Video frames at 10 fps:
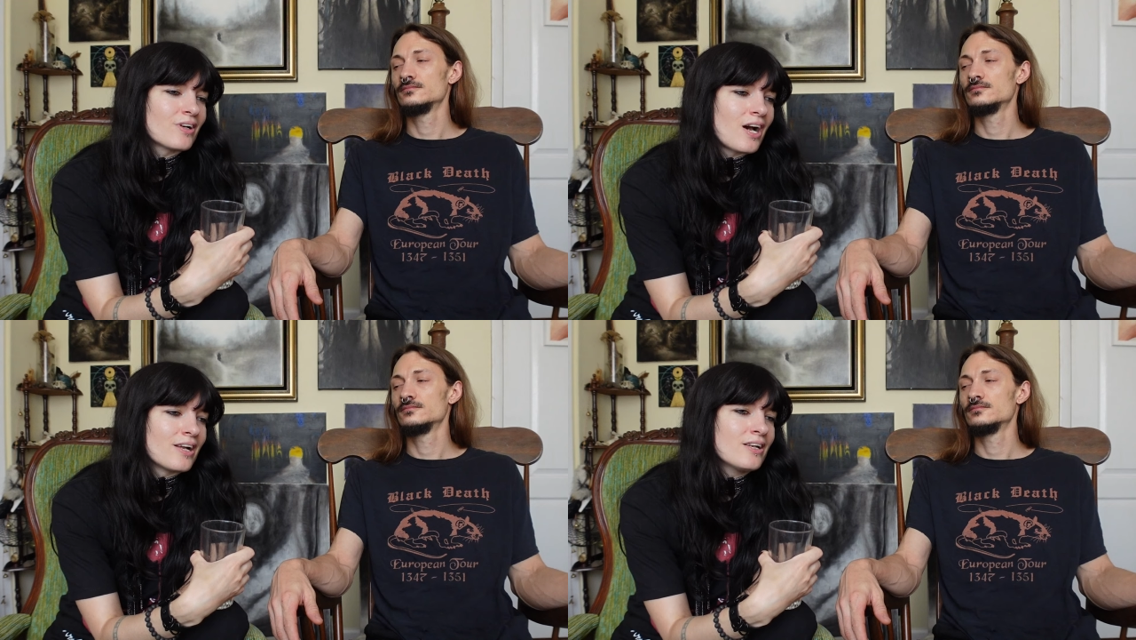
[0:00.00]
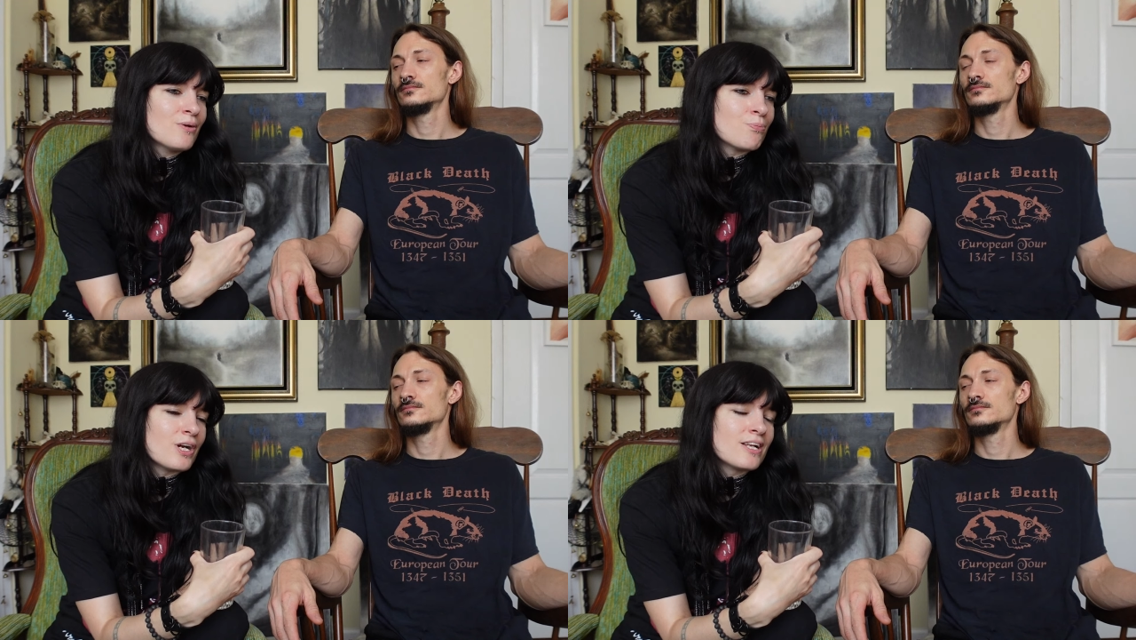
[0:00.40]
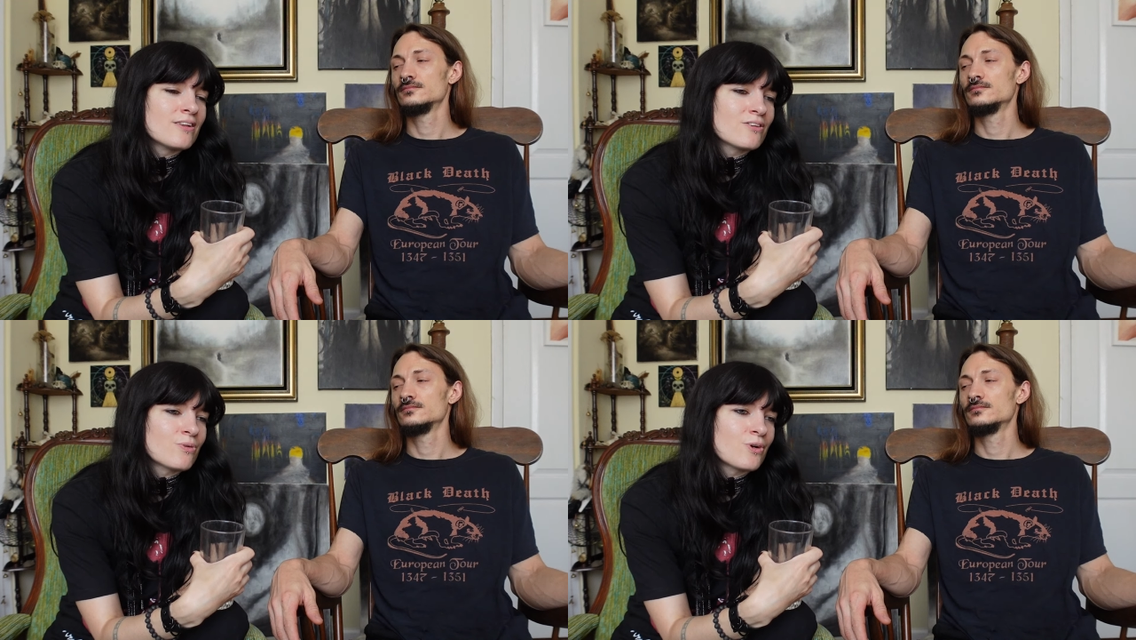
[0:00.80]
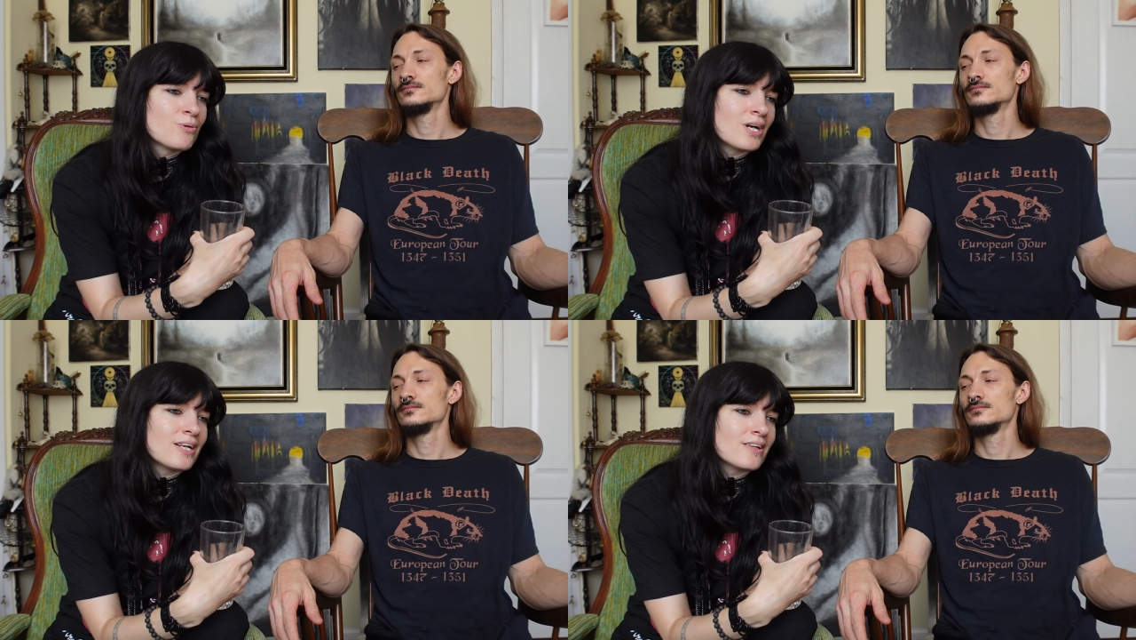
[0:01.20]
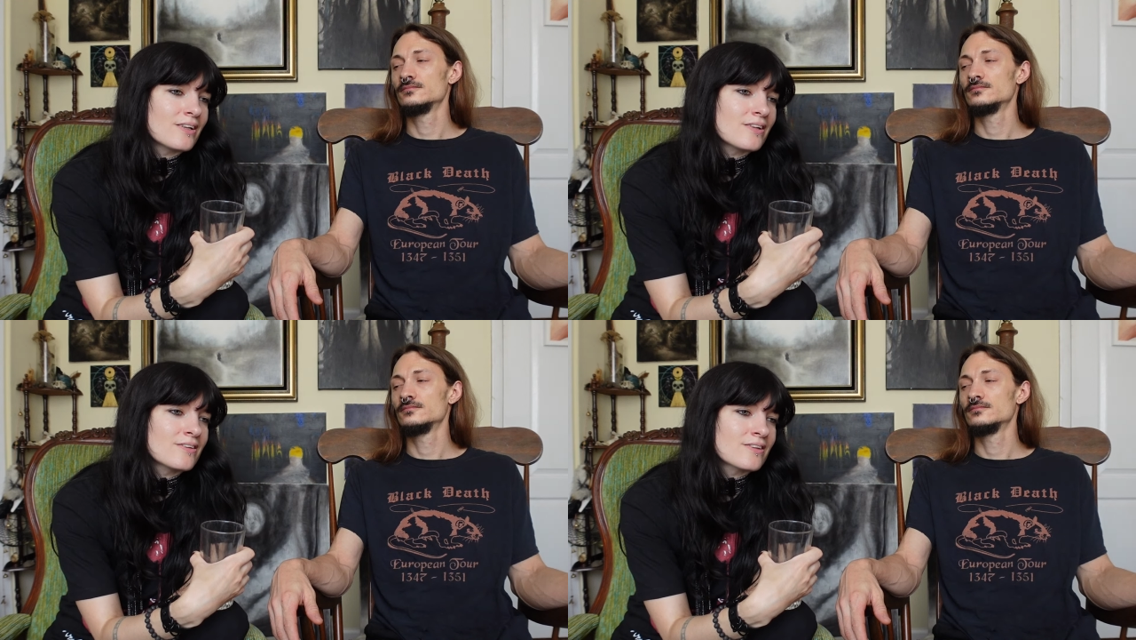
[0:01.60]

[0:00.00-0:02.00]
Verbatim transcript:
Speaker 1: I need to brainstorm ideas.